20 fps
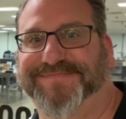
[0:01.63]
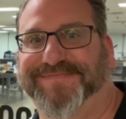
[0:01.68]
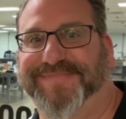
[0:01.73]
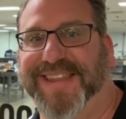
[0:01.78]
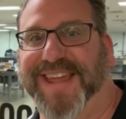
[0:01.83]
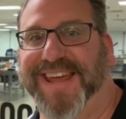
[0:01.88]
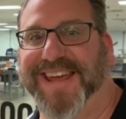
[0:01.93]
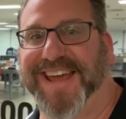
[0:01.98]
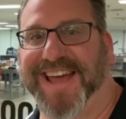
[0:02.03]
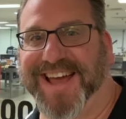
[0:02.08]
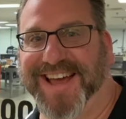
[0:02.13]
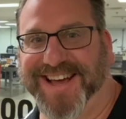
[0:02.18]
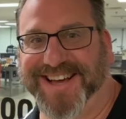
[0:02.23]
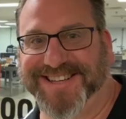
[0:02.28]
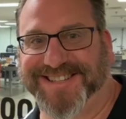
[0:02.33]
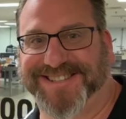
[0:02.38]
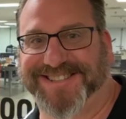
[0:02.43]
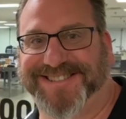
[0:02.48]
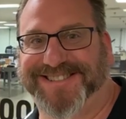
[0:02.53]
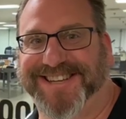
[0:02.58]
Hey
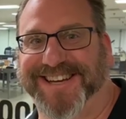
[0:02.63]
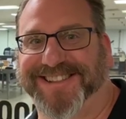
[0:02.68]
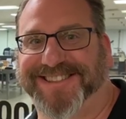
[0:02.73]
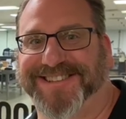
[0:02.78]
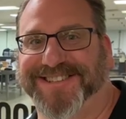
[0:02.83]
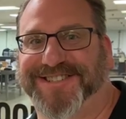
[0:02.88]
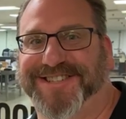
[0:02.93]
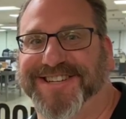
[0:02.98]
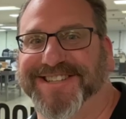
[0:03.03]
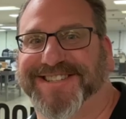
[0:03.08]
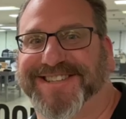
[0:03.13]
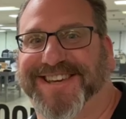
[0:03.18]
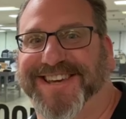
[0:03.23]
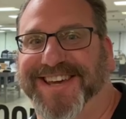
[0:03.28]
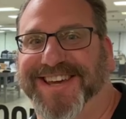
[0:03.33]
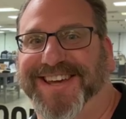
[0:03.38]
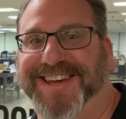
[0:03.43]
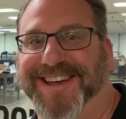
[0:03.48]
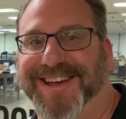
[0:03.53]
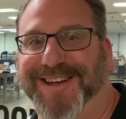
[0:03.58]
guys, Ted
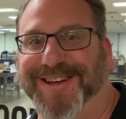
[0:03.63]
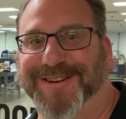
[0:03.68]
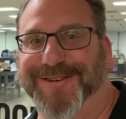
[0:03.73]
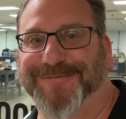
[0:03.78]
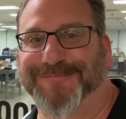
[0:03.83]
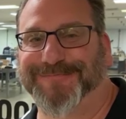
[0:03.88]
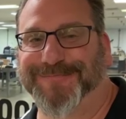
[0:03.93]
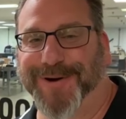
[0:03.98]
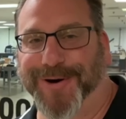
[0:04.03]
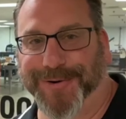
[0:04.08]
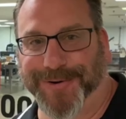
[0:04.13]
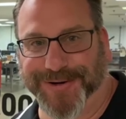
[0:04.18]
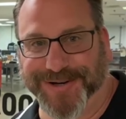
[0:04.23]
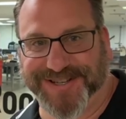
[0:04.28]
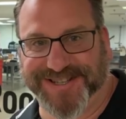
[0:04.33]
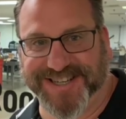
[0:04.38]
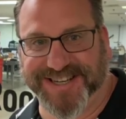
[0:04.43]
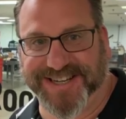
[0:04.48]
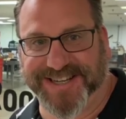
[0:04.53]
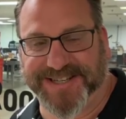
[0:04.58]
Leginski, Motor
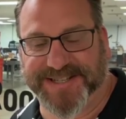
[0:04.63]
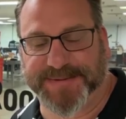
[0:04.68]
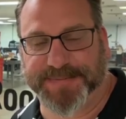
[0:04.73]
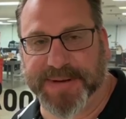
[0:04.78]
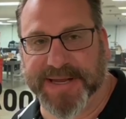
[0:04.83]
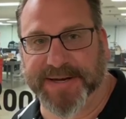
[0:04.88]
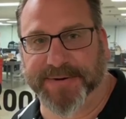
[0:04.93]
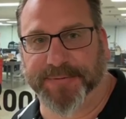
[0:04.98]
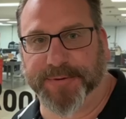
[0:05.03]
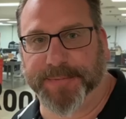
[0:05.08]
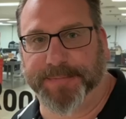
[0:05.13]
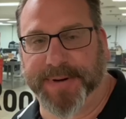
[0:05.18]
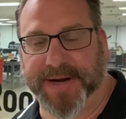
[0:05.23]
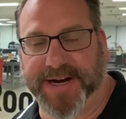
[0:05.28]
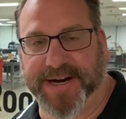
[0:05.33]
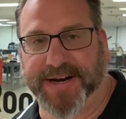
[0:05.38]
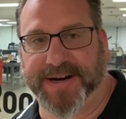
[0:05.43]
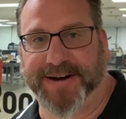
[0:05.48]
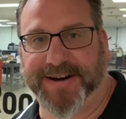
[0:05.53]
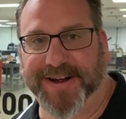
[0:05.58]
City Spindle
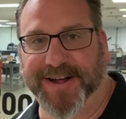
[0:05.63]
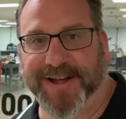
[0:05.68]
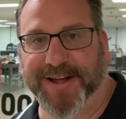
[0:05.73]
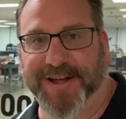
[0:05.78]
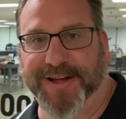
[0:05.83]
Repair.